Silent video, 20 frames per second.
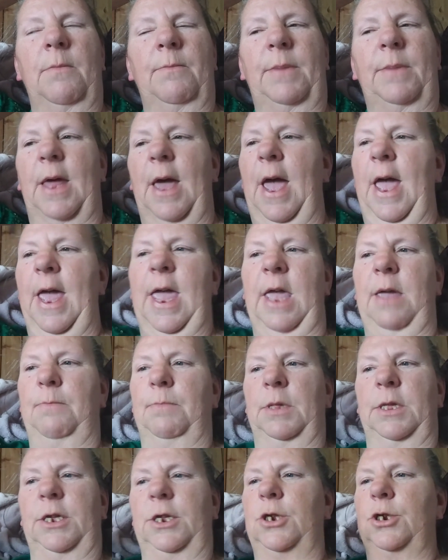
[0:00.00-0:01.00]
But I hate
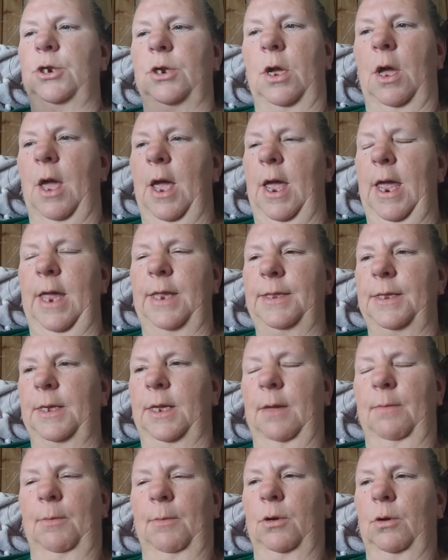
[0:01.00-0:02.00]
bleach. I hate the
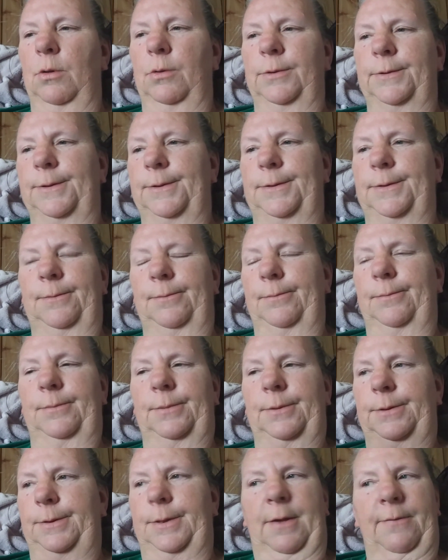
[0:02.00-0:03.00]
chemical
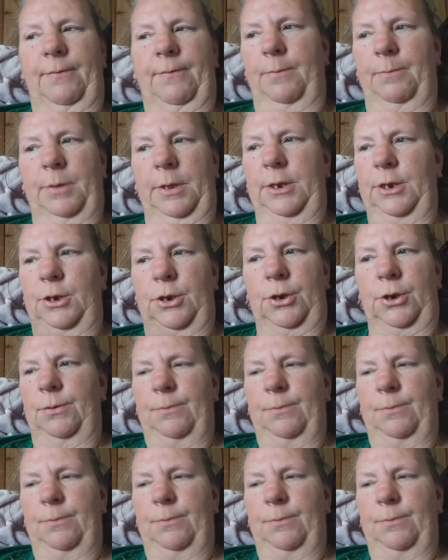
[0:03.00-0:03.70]
stuff of bleach.